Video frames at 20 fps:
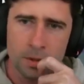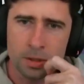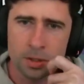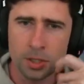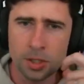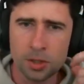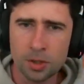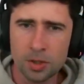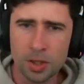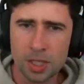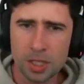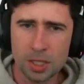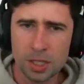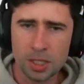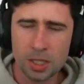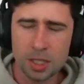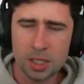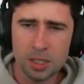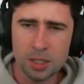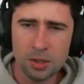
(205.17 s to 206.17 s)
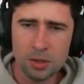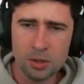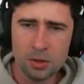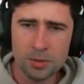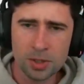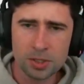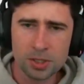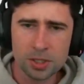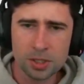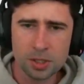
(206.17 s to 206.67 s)
So he
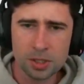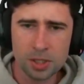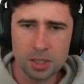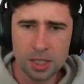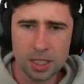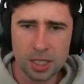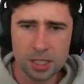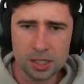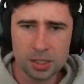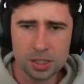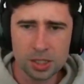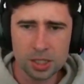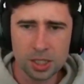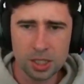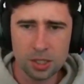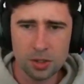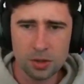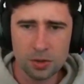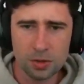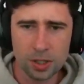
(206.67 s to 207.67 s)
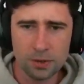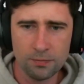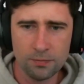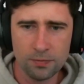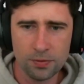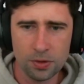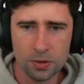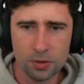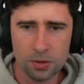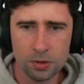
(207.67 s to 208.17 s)
almost certainly has She-Hulk
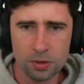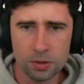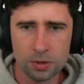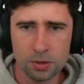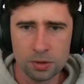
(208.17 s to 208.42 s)
Infinaut.